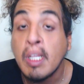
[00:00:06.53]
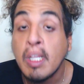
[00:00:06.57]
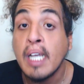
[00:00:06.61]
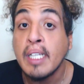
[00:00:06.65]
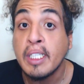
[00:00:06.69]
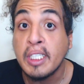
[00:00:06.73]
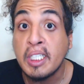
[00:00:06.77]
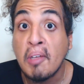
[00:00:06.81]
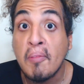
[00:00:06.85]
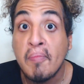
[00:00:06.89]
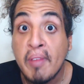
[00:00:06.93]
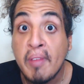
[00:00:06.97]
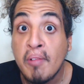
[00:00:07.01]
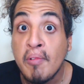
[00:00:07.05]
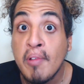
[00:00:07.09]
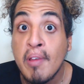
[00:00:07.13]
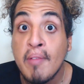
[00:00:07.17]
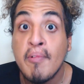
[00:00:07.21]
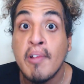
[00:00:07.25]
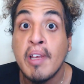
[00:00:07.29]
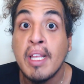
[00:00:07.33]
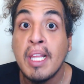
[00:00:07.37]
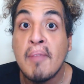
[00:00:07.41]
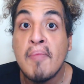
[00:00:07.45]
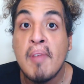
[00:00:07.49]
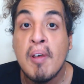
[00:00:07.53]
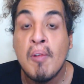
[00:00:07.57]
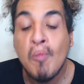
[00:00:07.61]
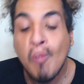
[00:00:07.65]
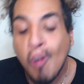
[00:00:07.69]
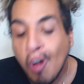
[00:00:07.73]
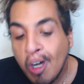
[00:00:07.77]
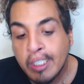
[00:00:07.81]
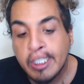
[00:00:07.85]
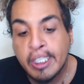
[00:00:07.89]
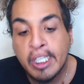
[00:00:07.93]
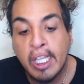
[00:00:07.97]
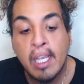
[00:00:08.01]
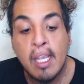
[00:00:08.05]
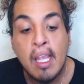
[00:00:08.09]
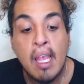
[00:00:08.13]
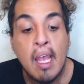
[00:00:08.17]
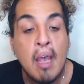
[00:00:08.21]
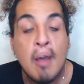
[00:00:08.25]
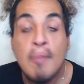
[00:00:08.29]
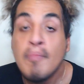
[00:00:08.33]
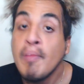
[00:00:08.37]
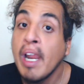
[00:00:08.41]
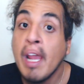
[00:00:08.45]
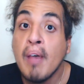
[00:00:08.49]
that's something we've really been wanting,
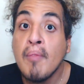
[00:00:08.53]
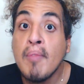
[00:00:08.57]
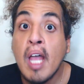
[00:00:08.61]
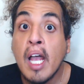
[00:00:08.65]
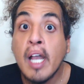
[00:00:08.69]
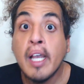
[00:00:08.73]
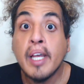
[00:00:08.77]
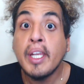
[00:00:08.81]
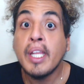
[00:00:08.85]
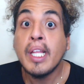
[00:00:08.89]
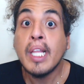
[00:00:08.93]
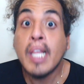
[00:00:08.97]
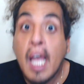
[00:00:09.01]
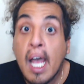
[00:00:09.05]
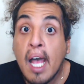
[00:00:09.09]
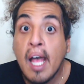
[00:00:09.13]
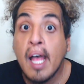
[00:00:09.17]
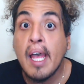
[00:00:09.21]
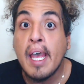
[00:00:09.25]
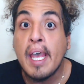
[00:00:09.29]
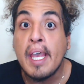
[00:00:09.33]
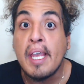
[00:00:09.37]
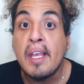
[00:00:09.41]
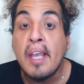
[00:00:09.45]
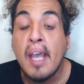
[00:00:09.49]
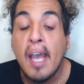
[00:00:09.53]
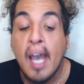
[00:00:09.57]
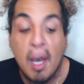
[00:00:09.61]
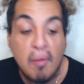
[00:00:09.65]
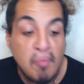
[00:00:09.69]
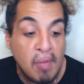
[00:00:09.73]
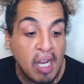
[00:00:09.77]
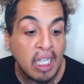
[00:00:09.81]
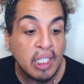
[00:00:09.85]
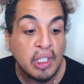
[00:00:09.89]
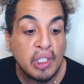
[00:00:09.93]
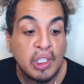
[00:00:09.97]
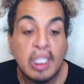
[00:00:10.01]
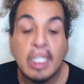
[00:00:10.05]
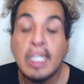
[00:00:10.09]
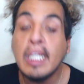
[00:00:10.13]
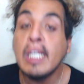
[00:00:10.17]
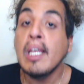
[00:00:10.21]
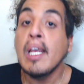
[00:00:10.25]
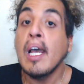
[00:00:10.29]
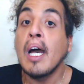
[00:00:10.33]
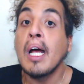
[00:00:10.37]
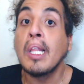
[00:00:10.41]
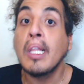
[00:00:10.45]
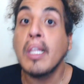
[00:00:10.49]
but I'm not gonna lie, I'm
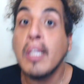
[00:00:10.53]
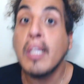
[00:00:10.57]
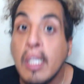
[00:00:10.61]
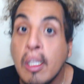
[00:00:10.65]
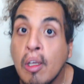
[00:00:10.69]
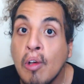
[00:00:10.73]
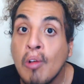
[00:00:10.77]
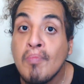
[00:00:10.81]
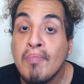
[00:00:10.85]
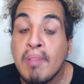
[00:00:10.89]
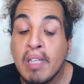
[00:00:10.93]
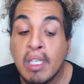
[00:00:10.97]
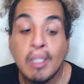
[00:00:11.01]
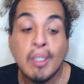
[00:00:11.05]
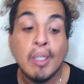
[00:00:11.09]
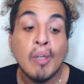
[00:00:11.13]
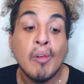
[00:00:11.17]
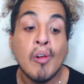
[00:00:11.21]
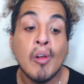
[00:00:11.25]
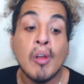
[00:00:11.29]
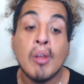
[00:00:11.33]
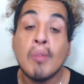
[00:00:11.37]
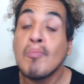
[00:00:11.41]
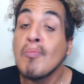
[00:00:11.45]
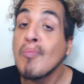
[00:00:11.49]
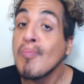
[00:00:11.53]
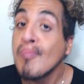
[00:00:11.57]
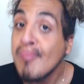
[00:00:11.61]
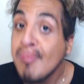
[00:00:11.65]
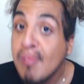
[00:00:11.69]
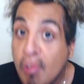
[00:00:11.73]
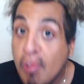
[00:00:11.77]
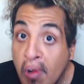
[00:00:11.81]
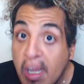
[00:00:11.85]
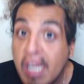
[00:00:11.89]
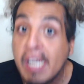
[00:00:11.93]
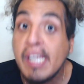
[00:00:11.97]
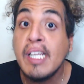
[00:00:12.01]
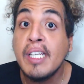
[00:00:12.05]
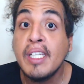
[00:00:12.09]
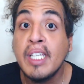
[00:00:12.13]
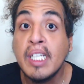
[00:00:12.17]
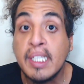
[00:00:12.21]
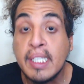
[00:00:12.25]
actually a little bit or pretty